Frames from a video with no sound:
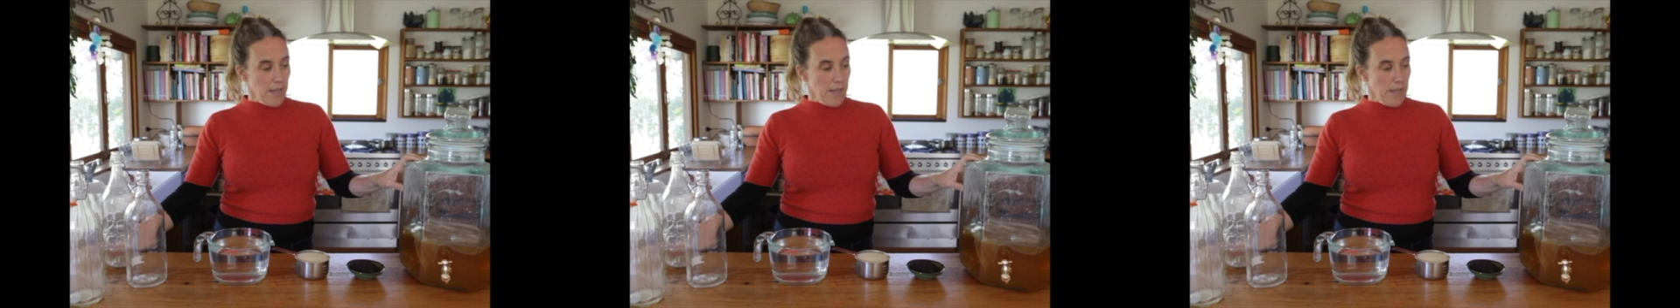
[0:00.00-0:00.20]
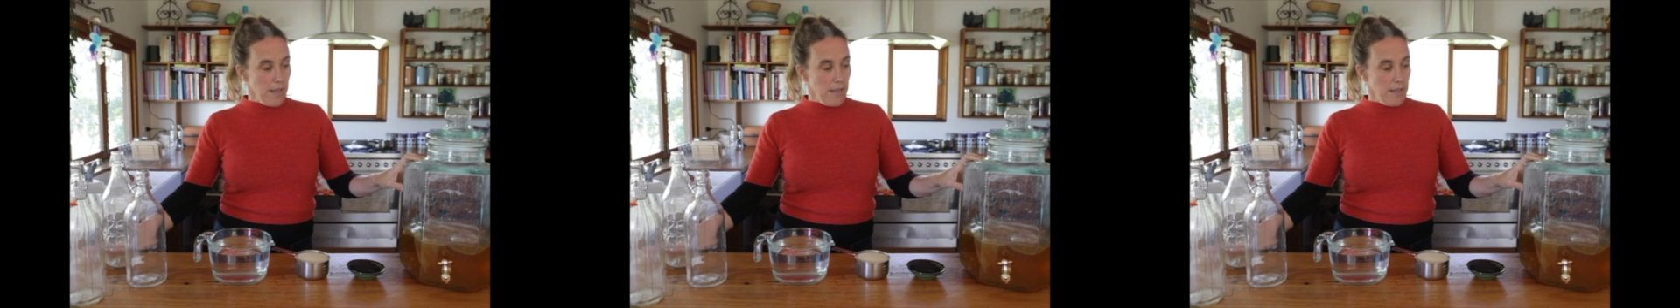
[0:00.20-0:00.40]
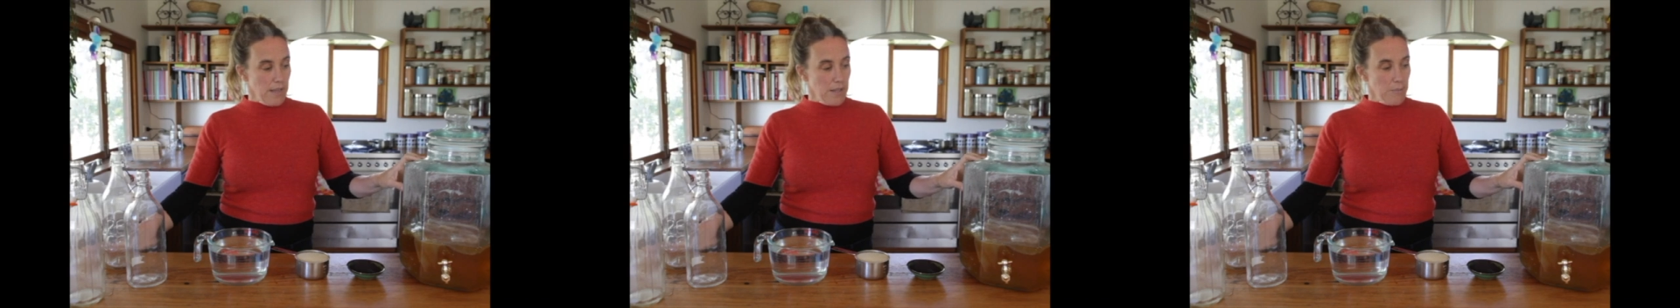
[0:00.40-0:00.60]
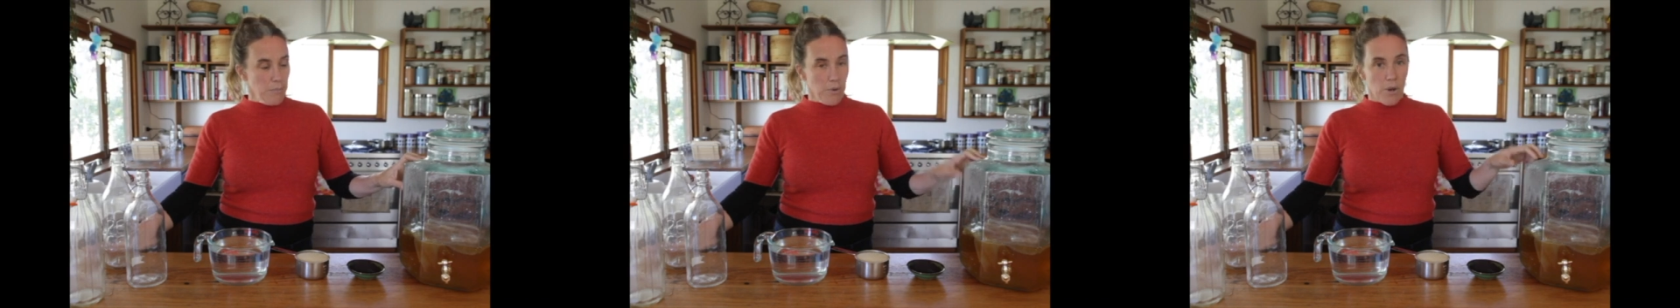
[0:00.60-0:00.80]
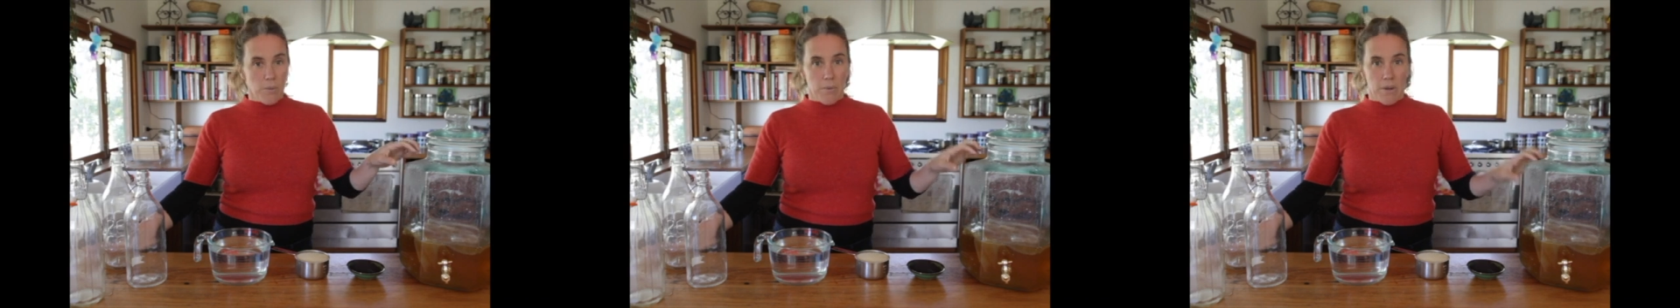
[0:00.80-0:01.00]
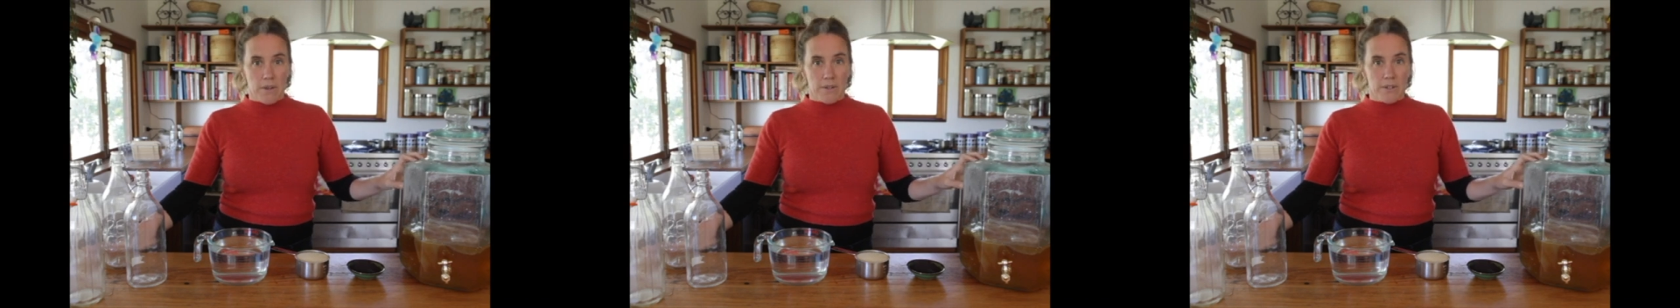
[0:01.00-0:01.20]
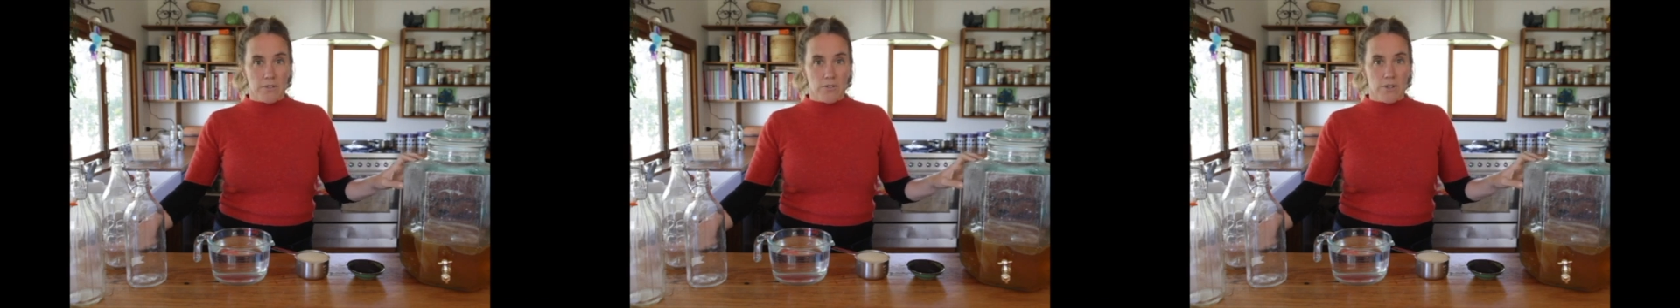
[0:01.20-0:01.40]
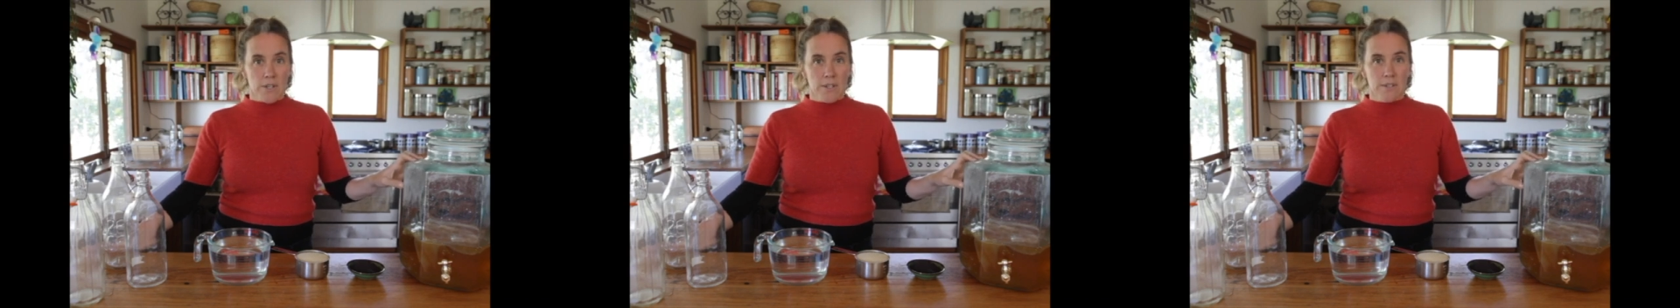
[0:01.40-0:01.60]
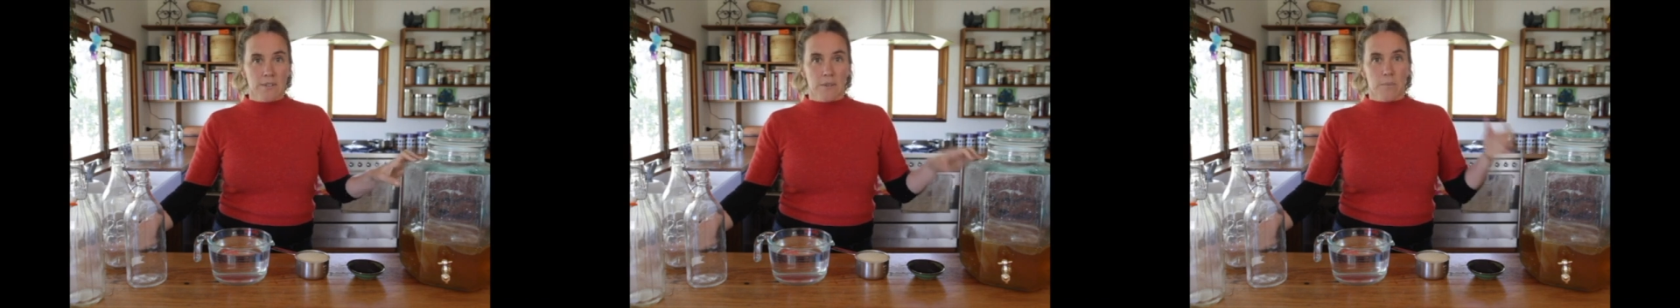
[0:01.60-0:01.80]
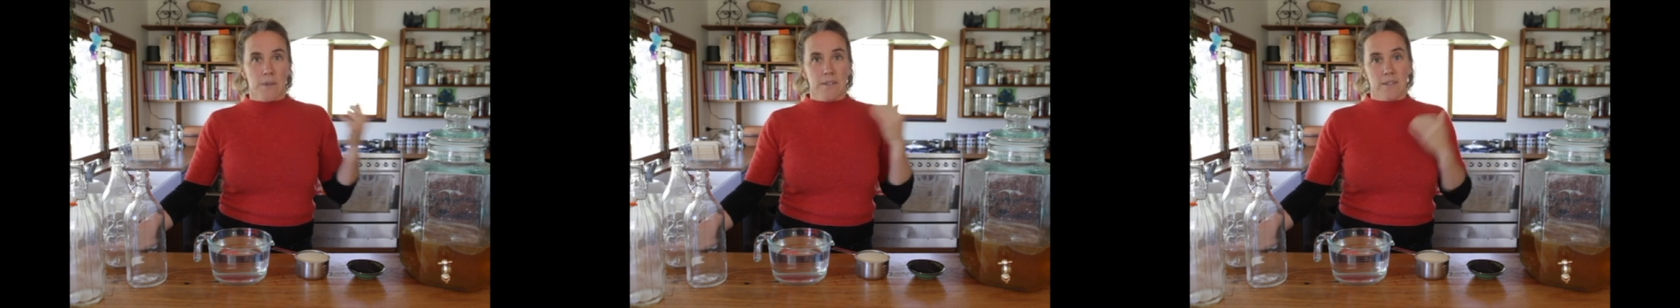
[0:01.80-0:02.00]
a probiotic drink,
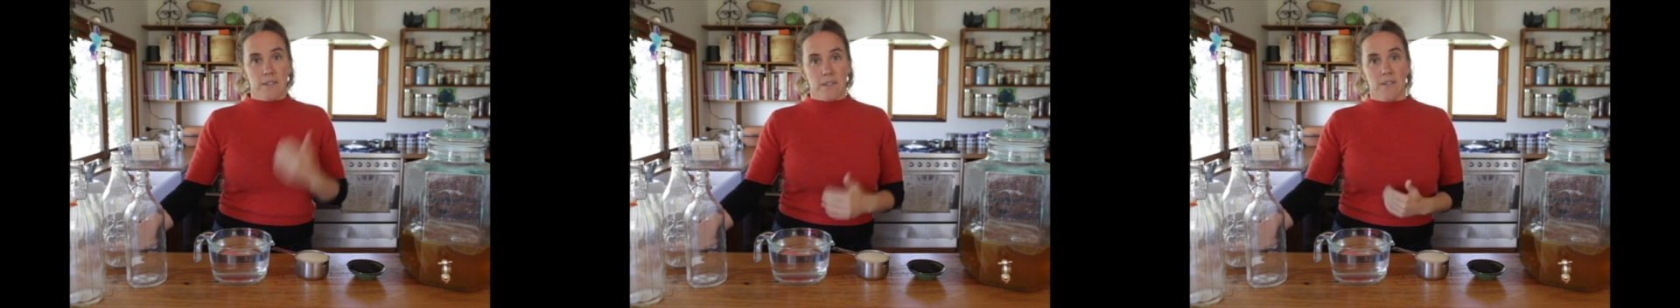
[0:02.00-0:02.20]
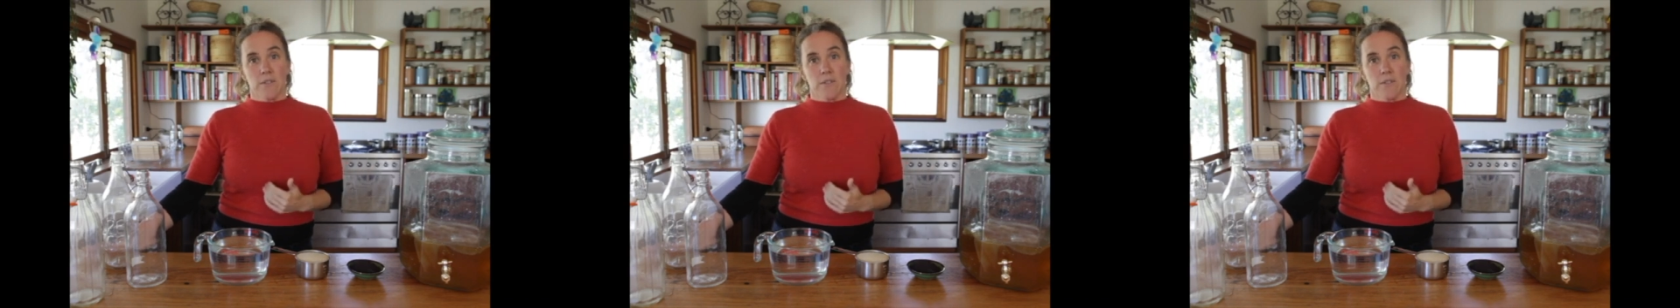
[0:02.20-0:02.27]
so basically